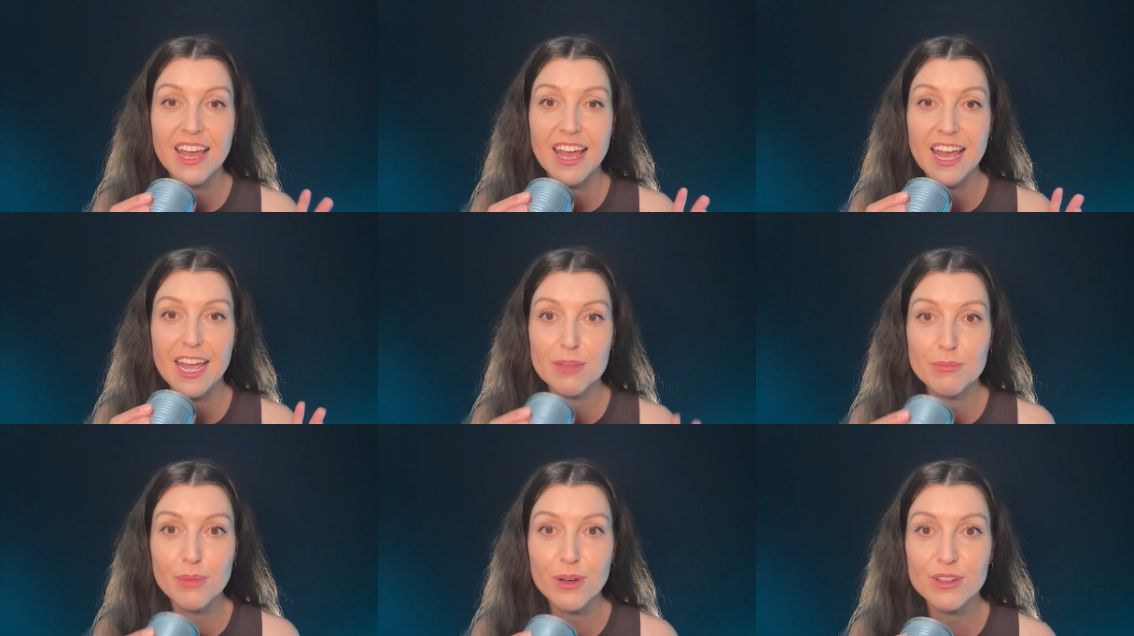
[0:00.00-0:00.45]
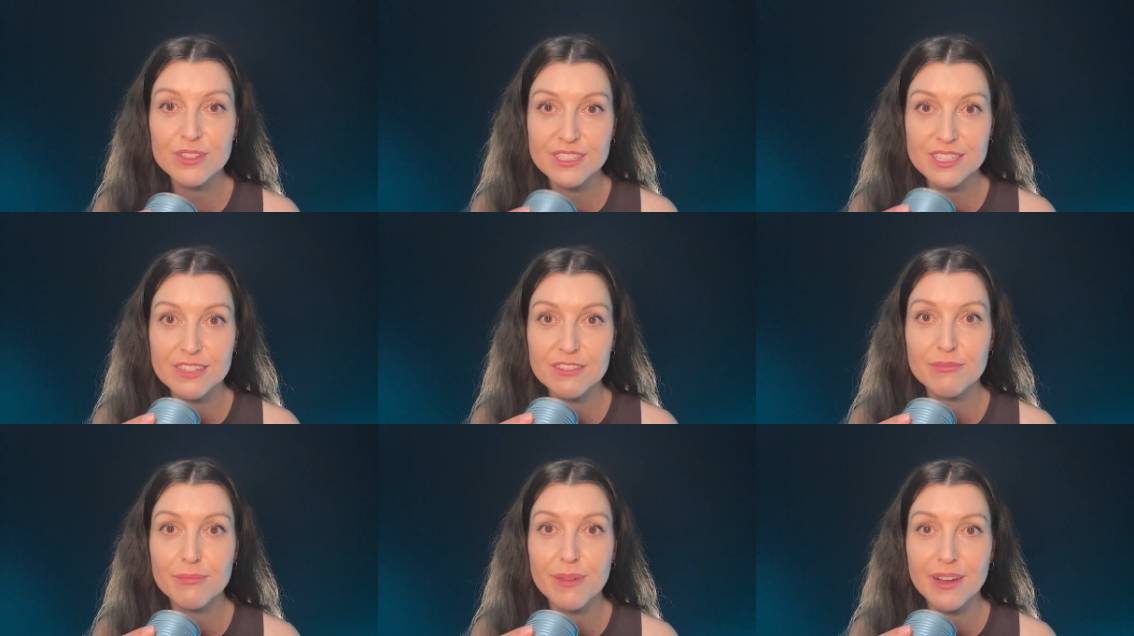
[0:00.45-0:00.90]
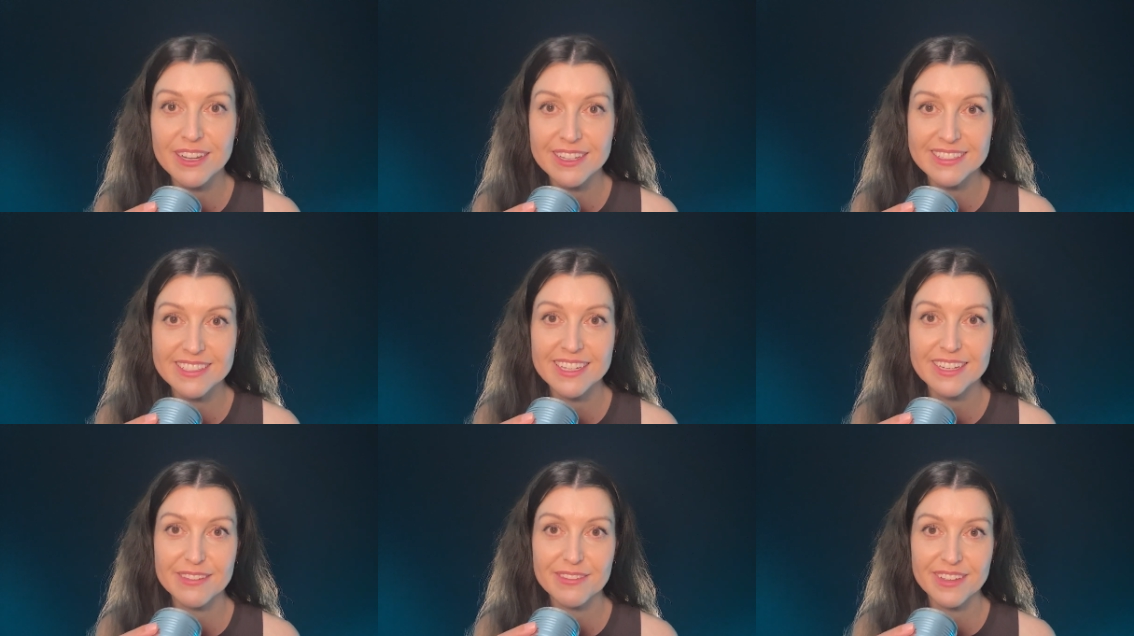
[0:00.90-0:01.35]
a positive
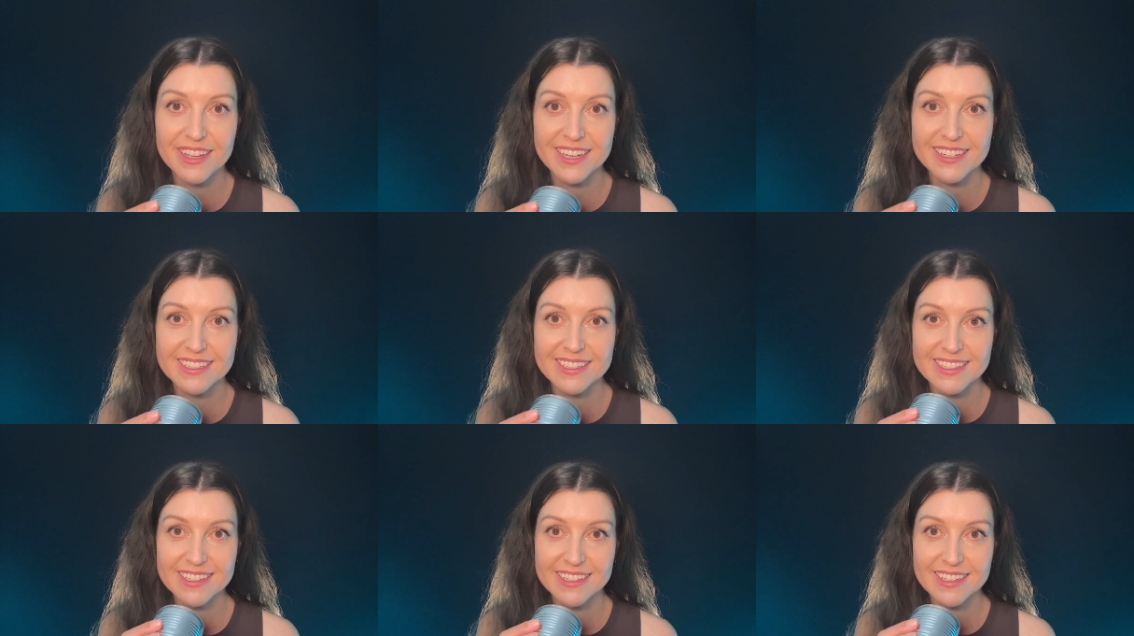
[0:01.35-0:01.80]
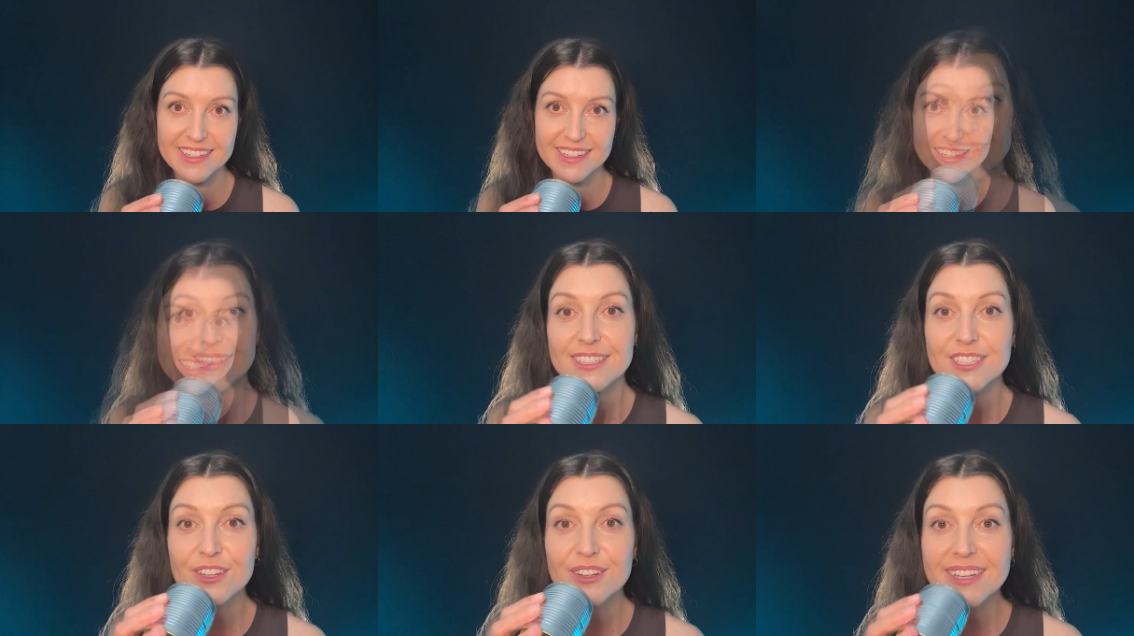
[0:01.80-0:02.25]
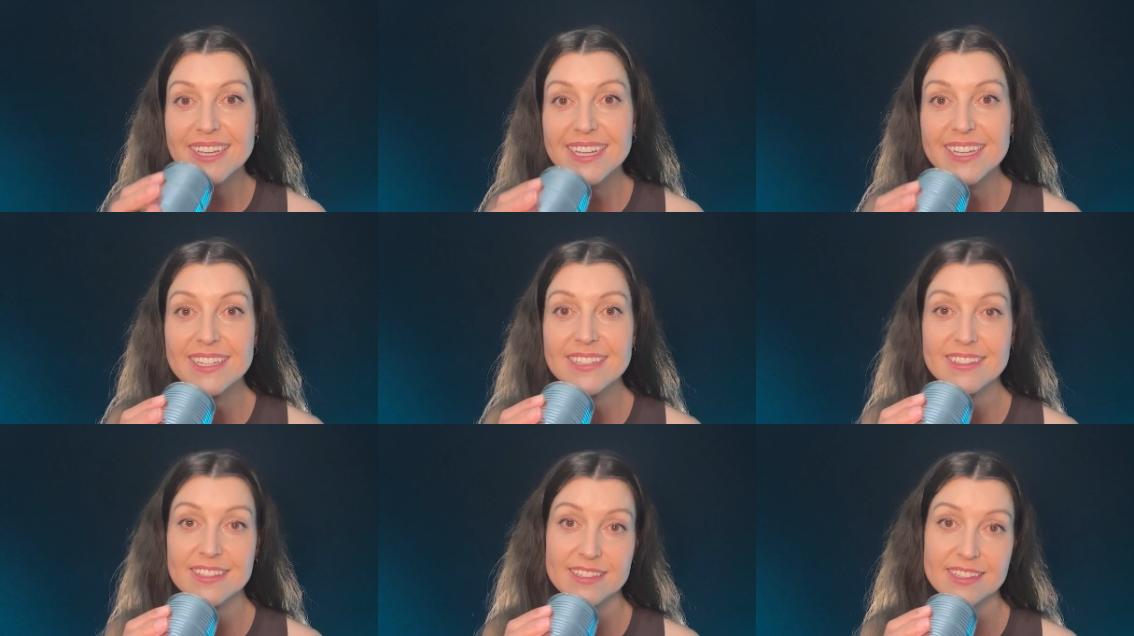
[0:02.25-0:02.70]
mindset effect. So
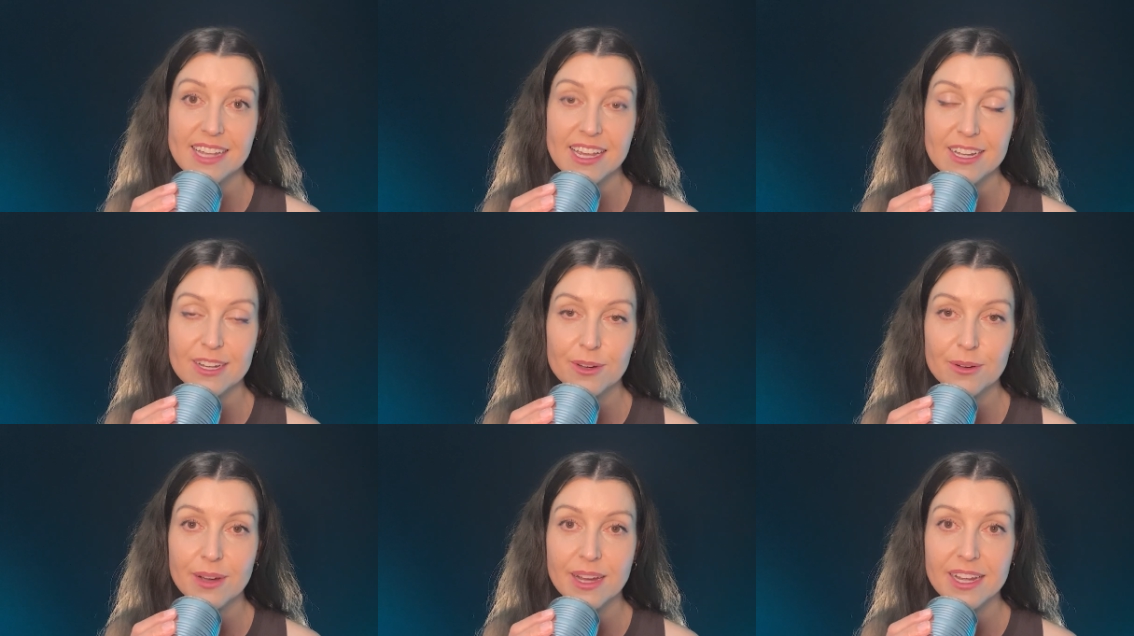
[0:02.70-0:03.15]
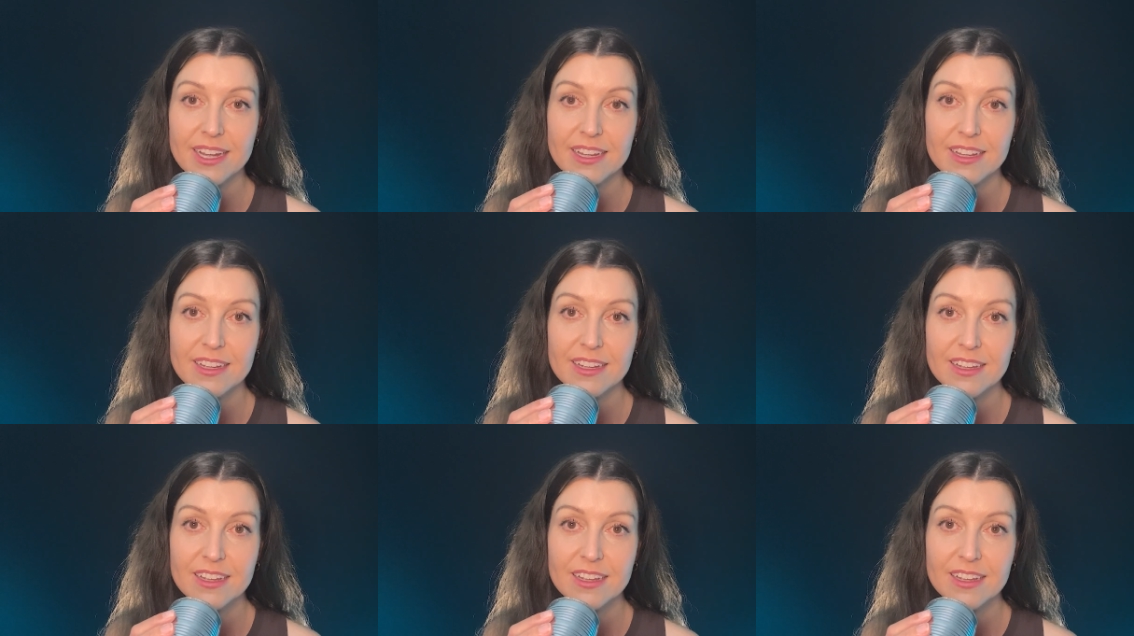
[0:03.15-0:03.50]
here's the takeaway.